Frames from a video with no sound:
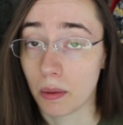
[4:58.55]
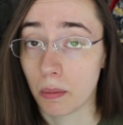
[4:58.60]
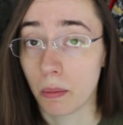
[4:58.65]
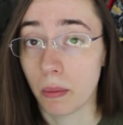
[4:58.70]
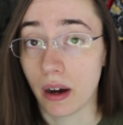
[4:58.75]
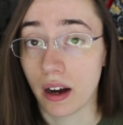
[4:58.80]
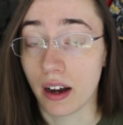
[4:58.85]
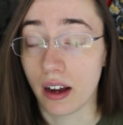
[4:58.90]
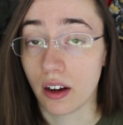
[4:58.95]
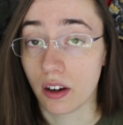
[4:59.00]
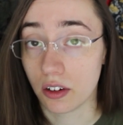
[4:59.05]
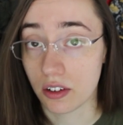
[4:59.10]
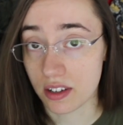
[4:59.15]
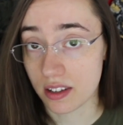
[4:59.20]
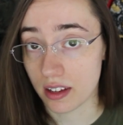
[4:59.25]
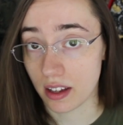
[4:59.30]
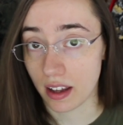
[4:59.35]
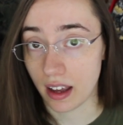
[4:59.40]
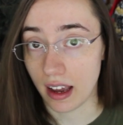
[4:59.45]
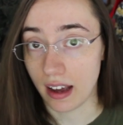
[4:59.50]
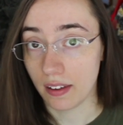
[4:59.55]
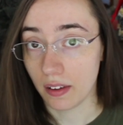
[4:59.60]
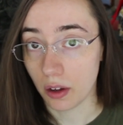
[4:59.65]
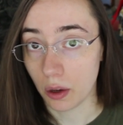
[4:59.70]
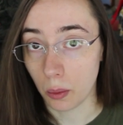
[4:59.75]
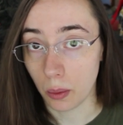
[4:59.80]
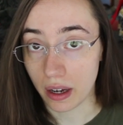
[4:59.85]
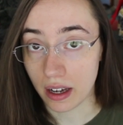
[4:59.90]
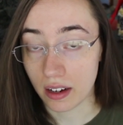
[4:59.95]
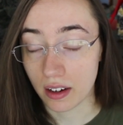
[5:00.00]
by Ursula K. Le
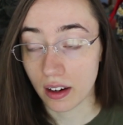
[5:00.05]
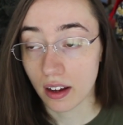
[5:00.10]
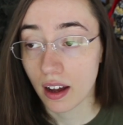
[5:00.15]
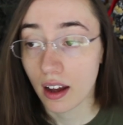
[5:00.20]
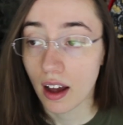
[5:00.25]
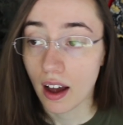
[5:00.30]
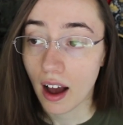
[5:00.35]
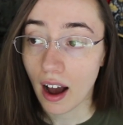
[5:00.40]
Guin.